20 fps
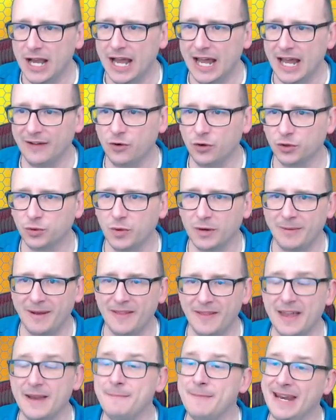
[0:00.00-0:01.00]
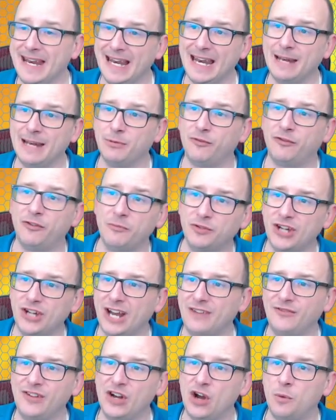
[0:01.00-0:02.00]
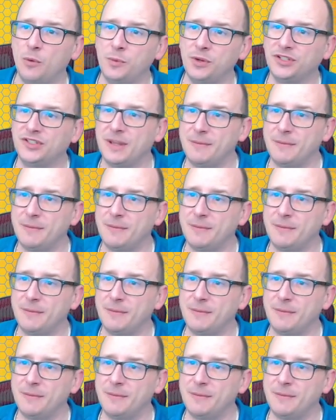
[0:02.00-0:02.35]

And of course, what about that mini leaderboard from January onwards?